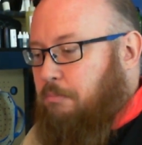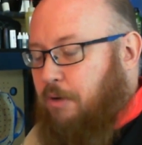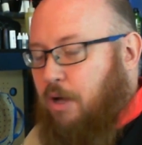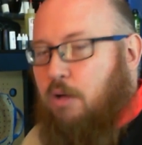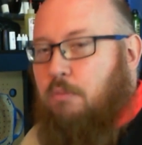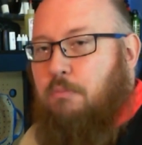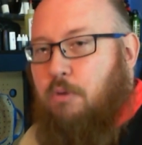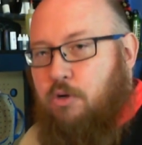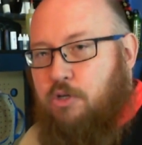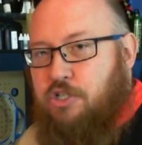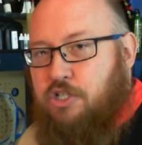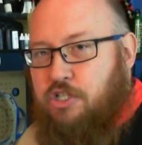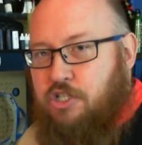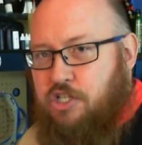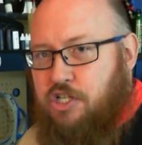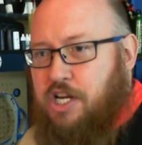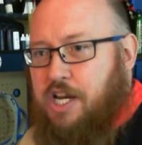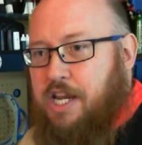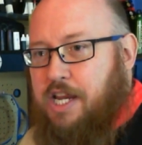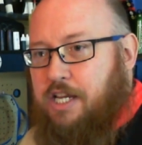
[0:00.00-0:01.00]
motion
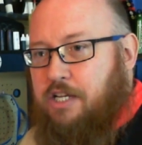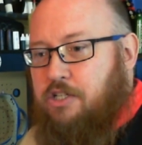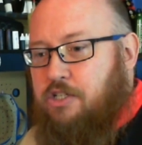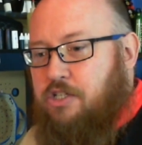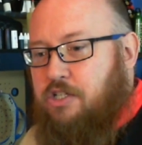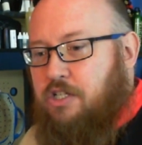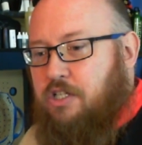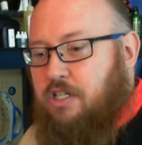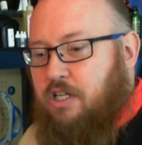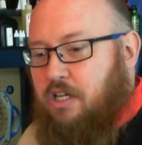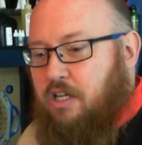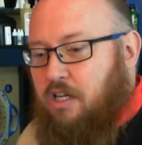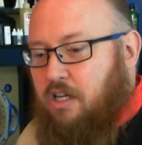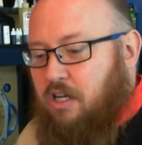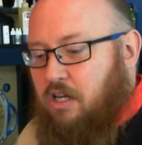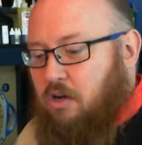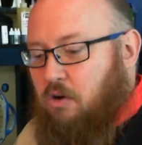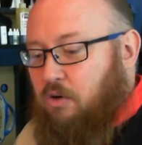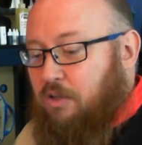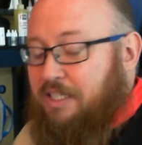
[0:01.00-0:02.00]
changed,
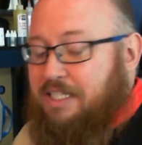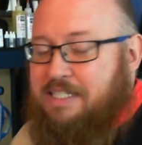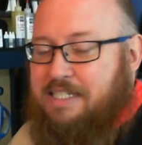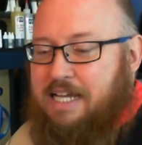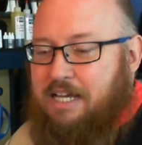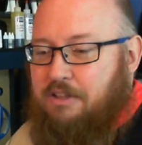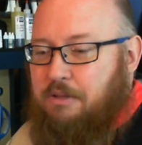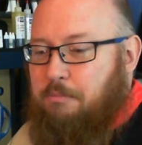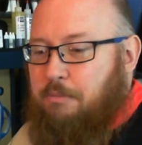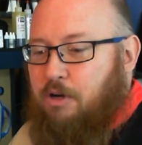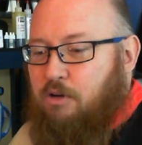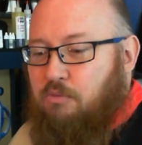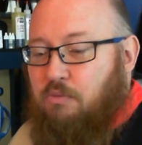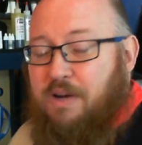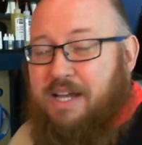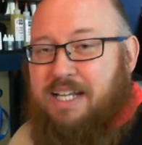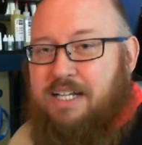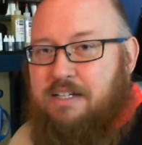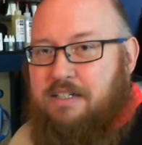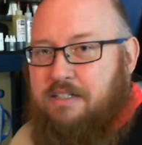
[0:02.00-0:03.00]
or at least how the ball
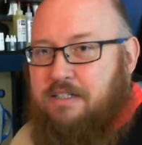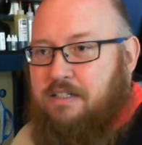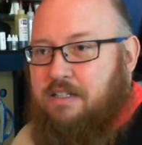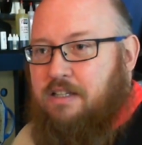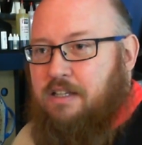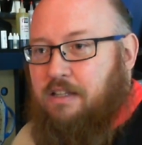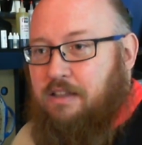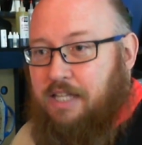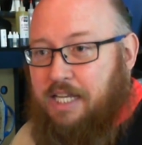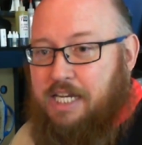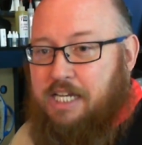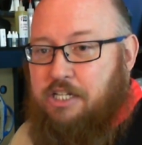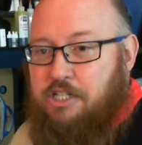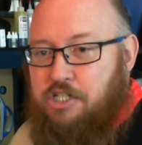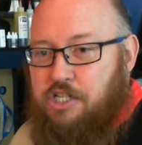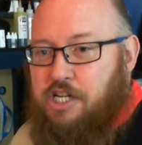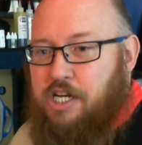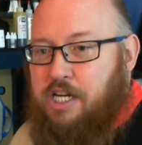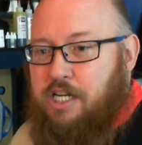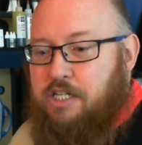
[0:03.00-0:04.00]
read the lane
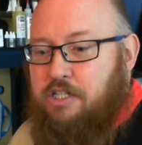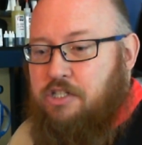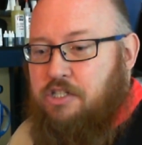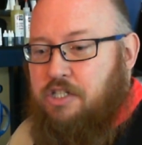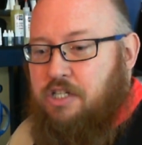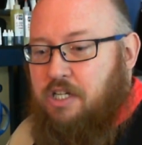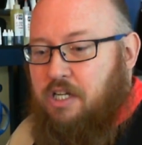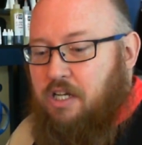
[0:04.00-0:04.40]
changed.